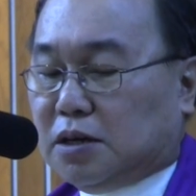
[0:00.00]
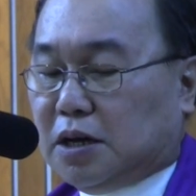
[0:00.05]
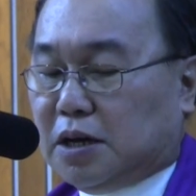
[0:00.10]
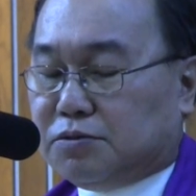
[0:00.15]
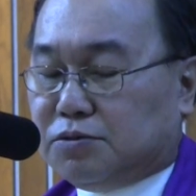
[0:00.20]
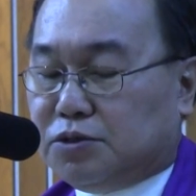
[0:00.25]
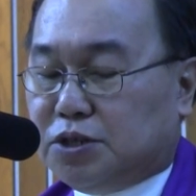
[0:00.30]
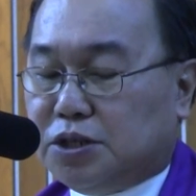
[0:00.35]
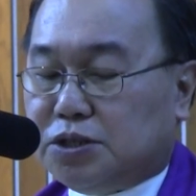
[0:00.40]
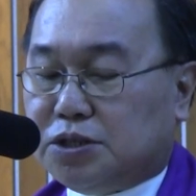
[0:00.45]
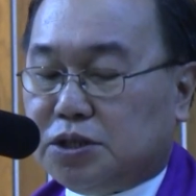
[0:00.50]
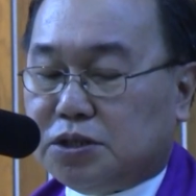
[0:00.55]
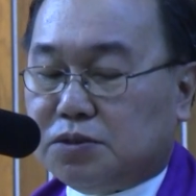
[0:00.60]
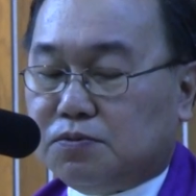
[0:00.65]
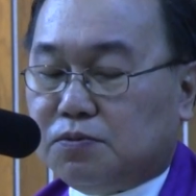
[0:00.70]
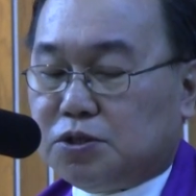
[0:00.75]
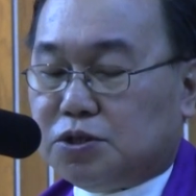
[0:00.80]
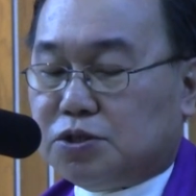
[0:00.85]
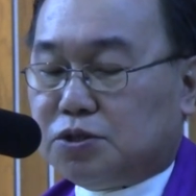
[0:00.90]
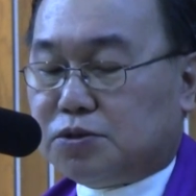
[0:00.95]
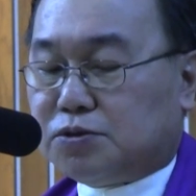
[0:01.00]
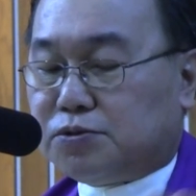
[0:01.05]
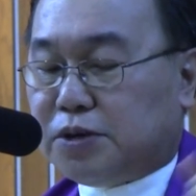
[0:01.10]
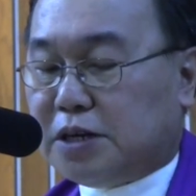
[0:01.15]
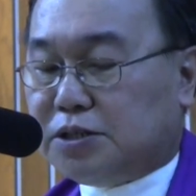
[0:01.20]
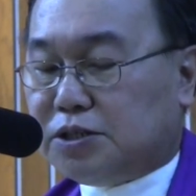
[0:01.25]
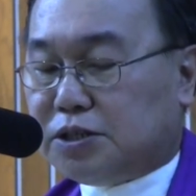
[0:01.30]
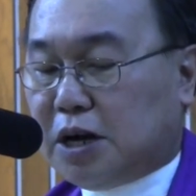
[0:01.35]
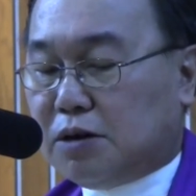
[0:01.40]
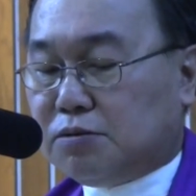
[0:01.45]
And Jesus would
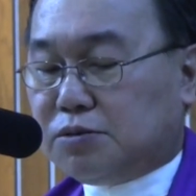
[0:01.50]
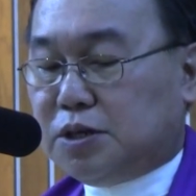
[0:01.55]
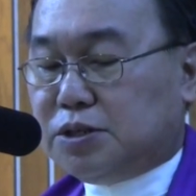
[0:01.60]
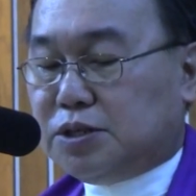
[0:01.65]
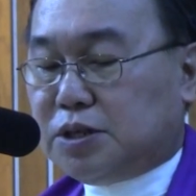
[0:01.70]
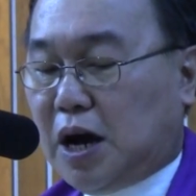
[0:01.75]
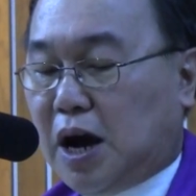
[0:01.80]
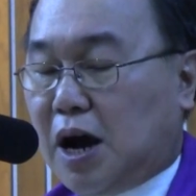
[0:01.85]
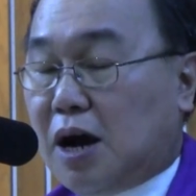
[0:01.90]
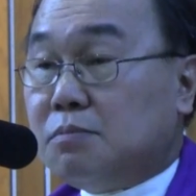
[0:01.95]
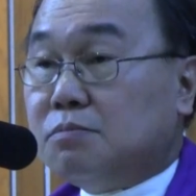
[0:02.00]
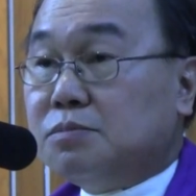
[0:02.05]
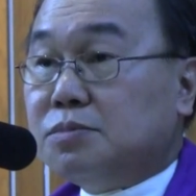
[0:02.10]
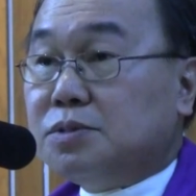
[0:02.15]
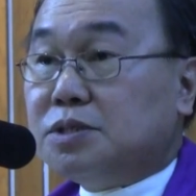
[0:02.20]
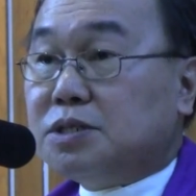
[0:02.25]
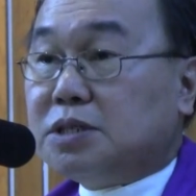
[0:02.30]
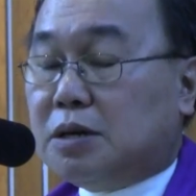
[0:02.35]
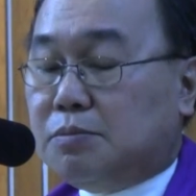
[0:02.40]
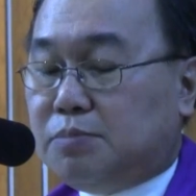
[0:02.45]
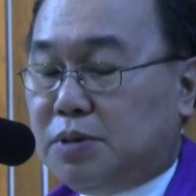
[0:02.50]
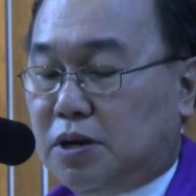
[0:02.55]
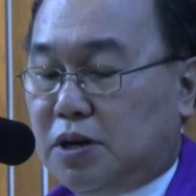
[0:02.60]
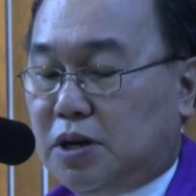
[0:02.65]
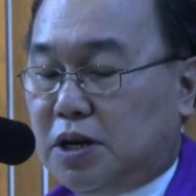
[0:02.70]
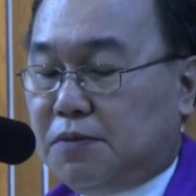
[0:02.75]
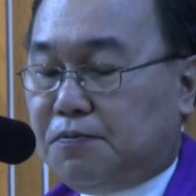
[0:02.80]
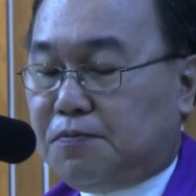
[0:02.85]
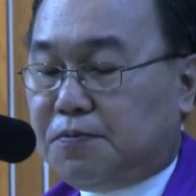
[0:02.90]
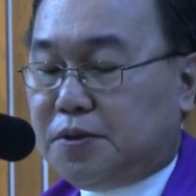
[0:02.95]
stretch out his arms and be
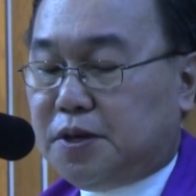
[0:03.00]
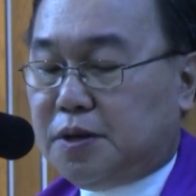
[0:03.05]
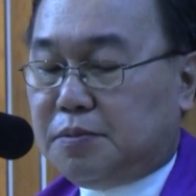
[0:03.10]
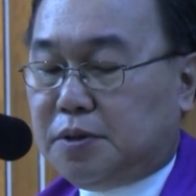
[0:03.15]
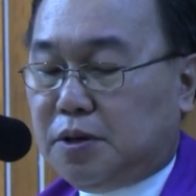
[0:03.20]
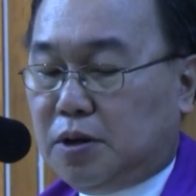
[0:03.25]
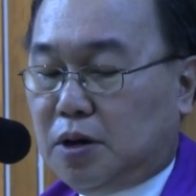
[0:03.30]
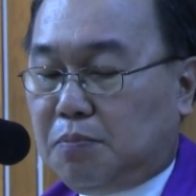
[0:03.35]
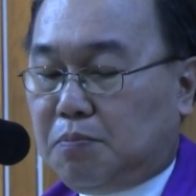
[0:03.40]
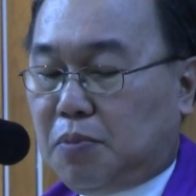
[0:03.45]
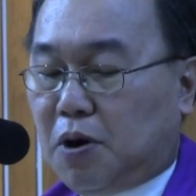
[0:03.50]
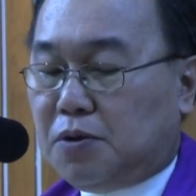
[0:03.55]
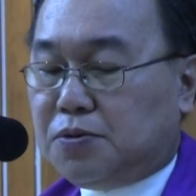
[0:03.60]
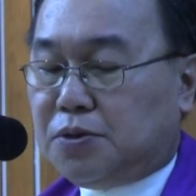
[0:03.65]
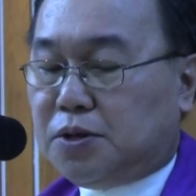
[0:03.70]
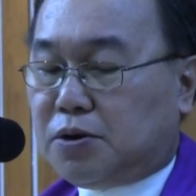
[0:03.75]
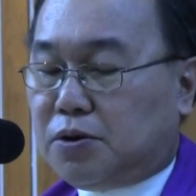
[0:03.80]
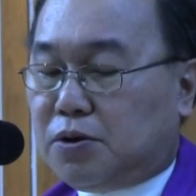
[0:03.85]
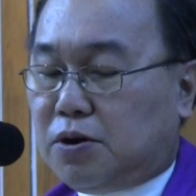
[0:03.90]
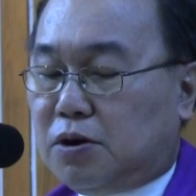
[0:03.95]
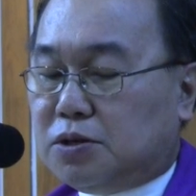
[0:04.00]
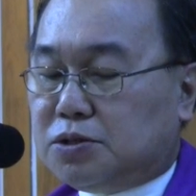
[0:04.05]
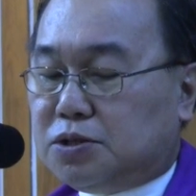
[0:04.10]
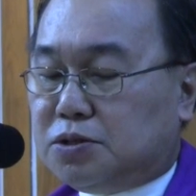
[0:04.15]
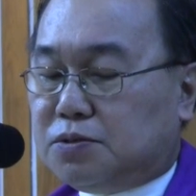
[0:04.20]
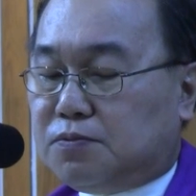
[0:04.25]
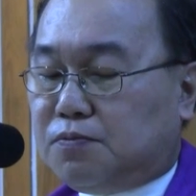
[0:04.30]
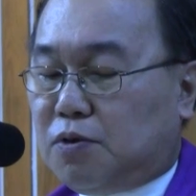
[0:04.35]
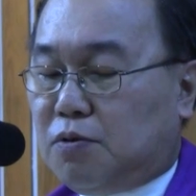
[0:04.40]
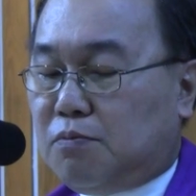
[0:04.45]
lifted upon the
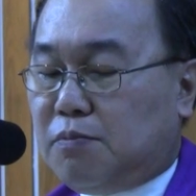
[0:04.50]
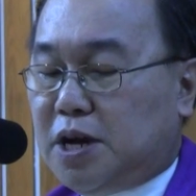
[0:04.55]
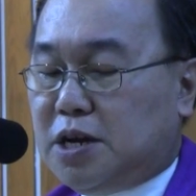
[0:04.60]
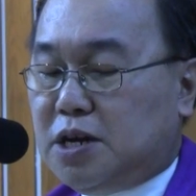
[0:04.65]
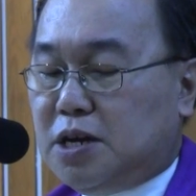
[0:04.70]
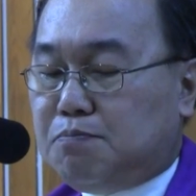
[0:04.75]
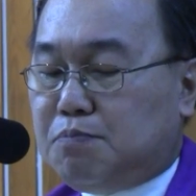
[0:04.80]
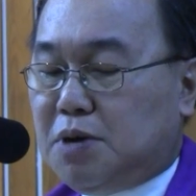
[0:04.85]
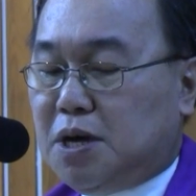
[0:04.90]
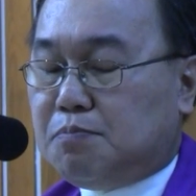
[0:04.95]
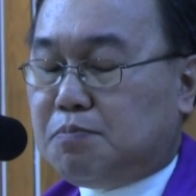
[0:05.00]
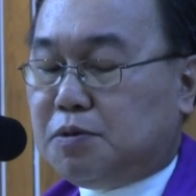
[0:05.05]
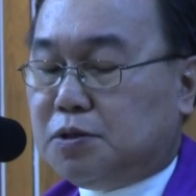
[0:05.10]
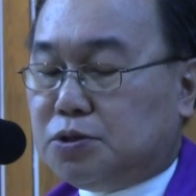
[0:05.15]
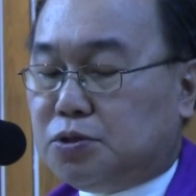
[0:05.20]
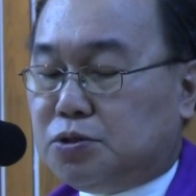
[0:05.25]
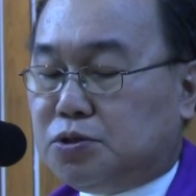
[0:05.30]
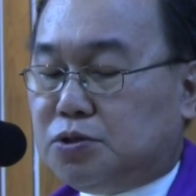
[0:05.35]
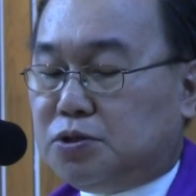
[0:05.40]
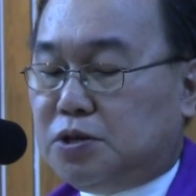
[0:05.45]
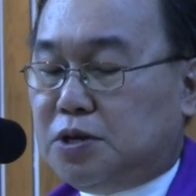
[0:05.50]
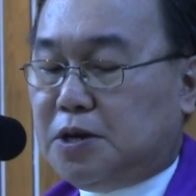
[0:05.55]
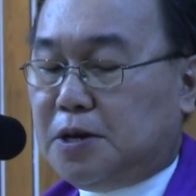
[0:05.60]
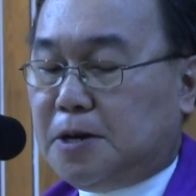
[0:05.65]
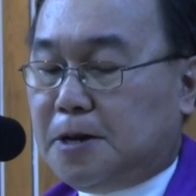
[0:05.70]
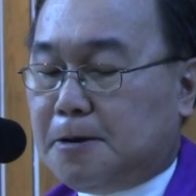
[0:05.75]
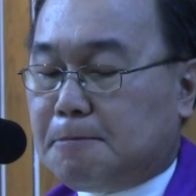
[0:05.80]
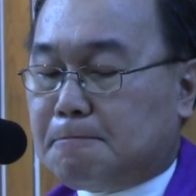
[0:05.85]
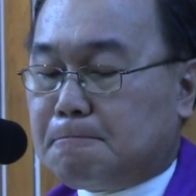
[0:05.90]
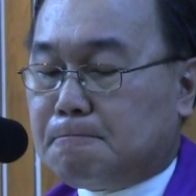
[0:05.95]
cross for many people to
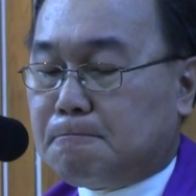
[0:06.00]
see.